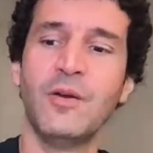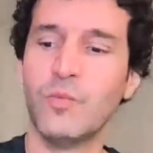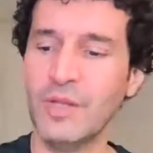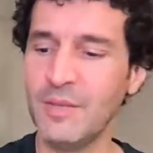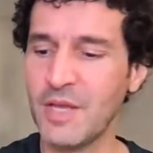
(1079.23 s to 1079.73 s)

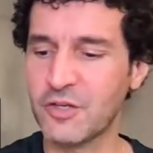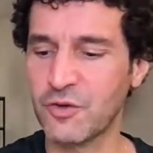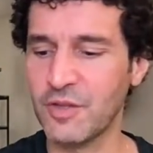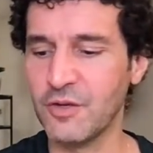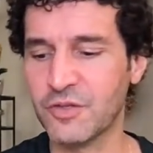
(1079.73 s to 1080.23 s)
really make
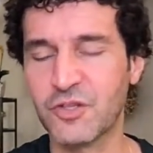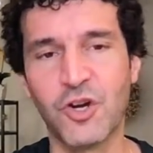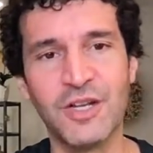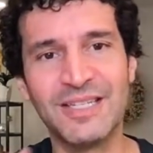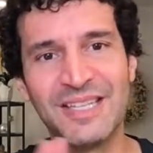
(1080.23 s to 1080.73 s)
sure that you're
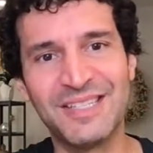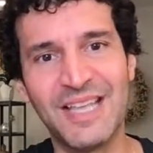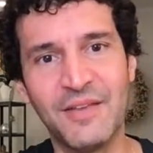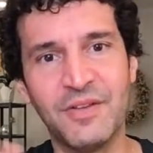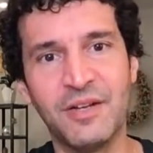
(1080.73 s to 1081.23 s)
starting to
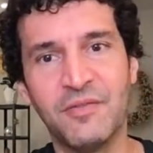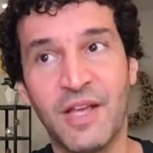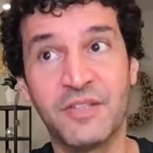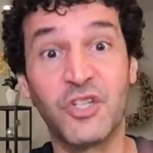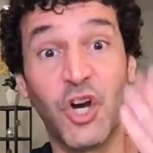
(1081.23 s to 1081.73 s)
save and invest